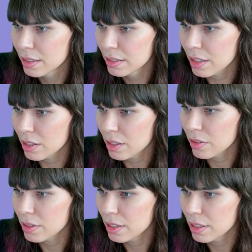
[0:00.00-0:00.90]
So
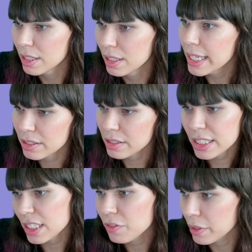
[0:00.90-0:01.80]
yeah, so this
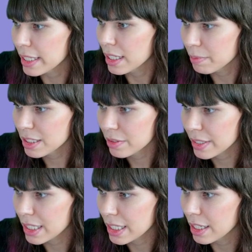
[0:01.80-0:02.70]
is for the enemy, so we
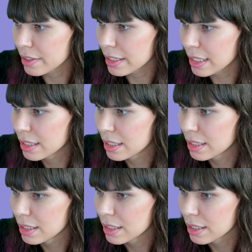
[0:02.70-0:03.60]
got 100.
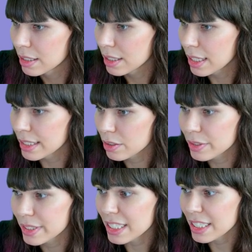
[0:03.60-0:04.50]
And so
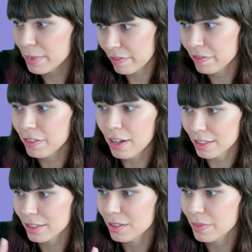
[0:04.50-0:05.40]
dead should be
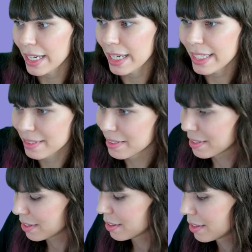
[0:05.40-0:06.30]
false, right?
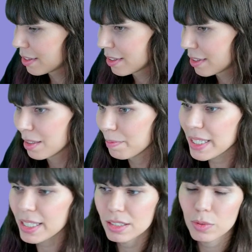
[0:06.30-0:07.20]

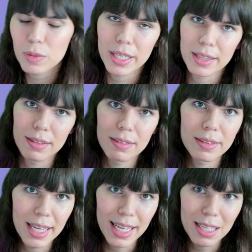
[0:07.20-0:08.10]
Because we want
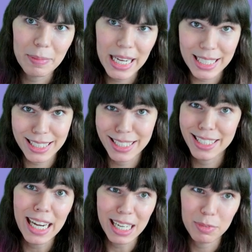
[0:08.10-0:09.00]
the enemy has to
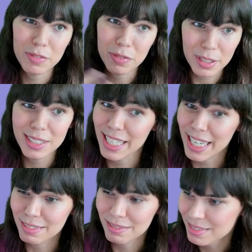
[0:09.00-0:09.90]
die before it's
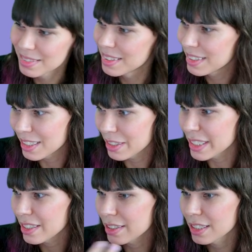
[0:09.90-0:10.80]
dead. So it
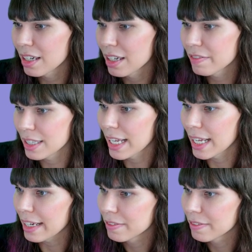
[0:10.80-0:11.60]
starts off alive.